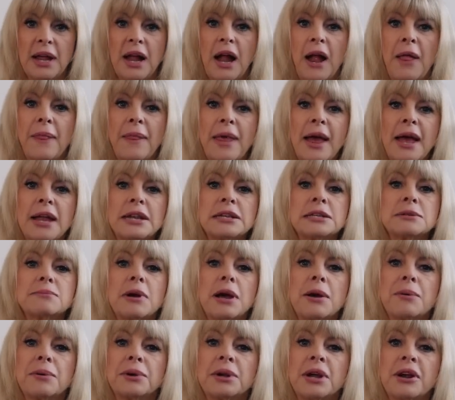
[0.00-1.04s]
And that's
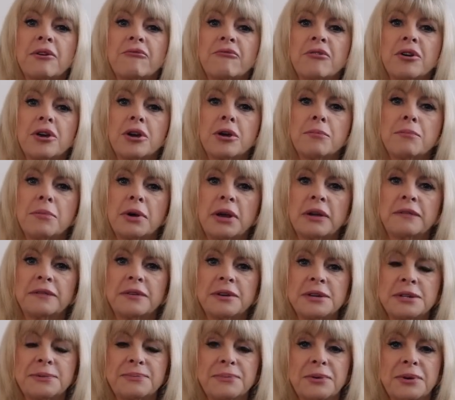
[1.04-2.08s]
why when I wrote my
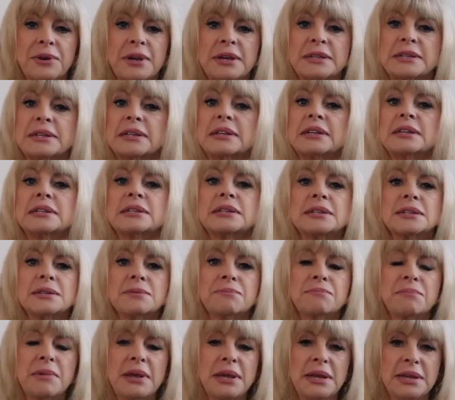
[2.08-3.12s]
first book, I said, this is
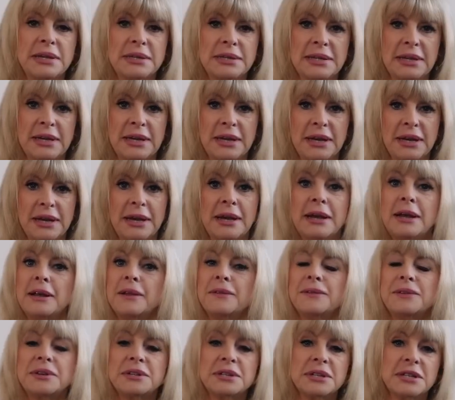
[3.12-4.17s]
amazing,
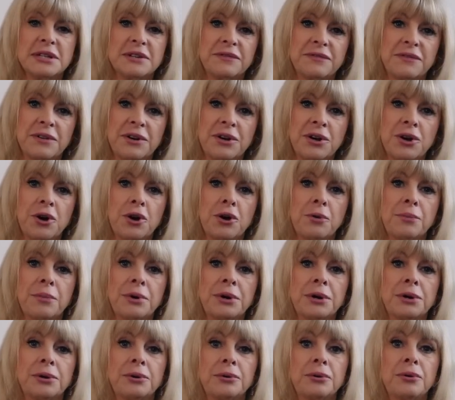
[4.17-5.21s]
this is
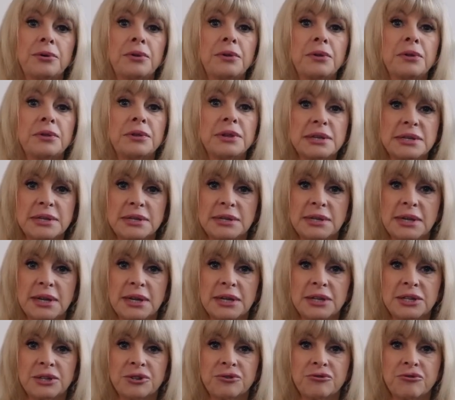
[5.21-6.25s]
phenomenal, this is
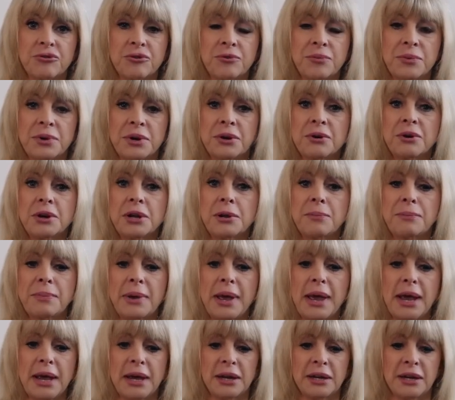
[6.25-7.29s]
extraordinary. When I got it
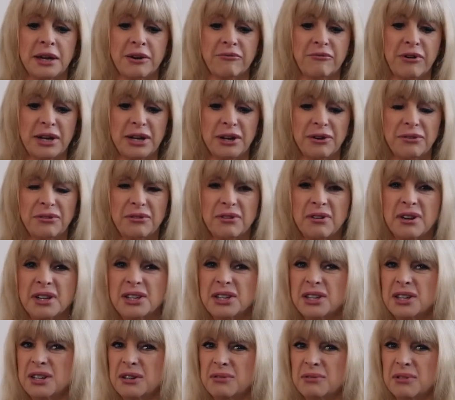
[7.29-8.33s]
back and I read it, I thought,
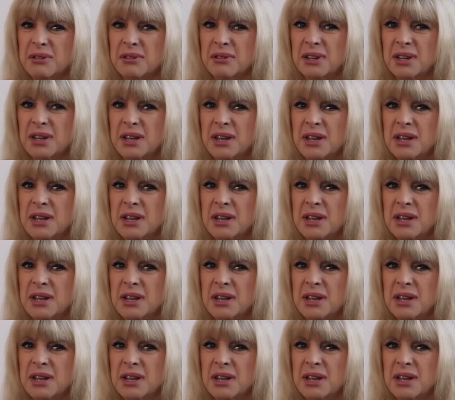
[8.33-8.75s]
do you know what?